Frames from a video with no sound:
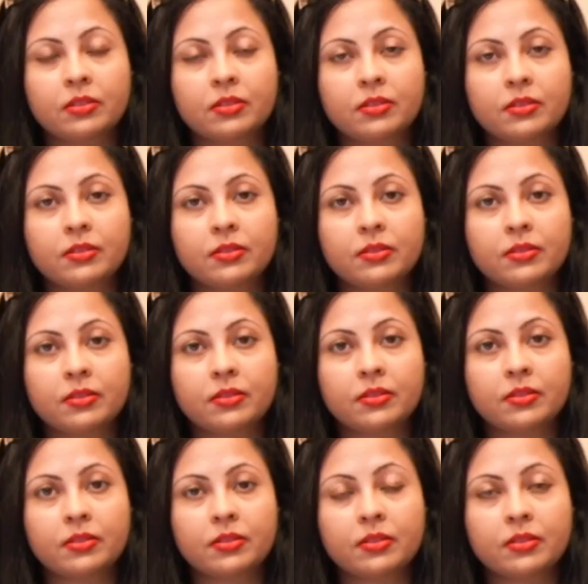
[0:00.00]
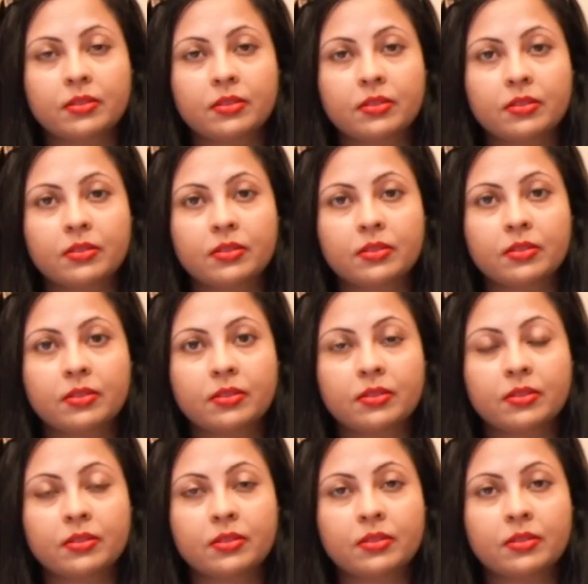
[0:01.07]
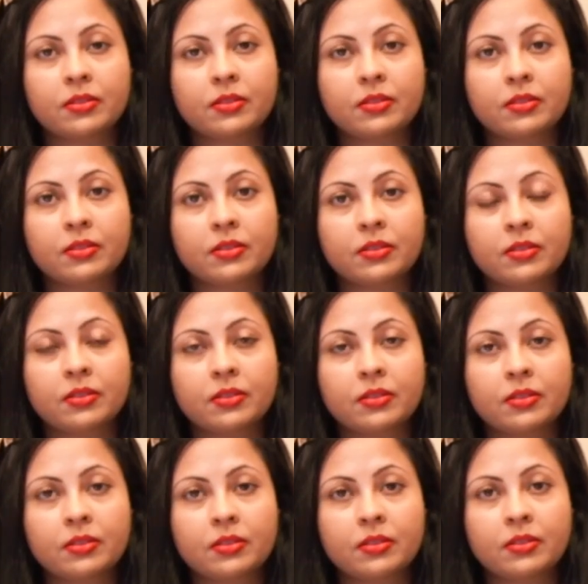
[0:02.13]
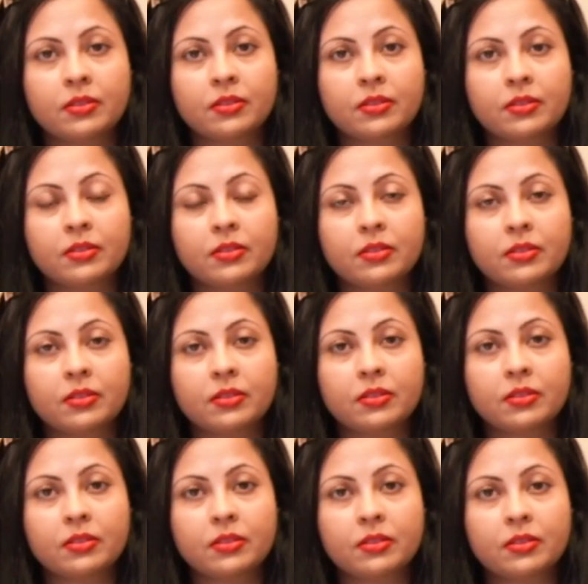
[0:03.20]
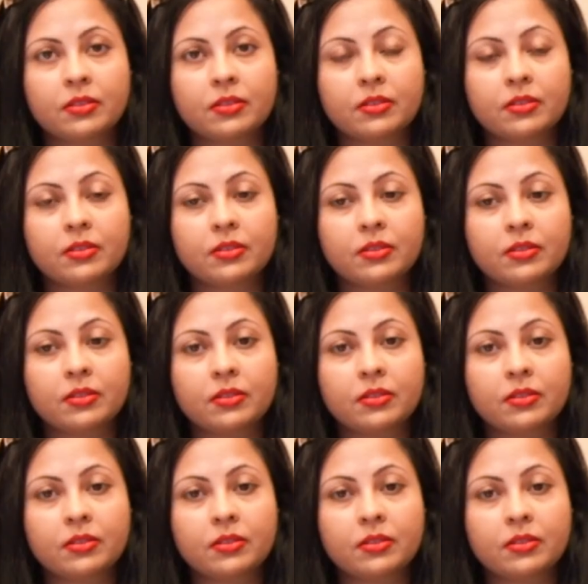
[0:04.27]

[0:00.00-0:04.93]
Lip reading: The person shown says nothing.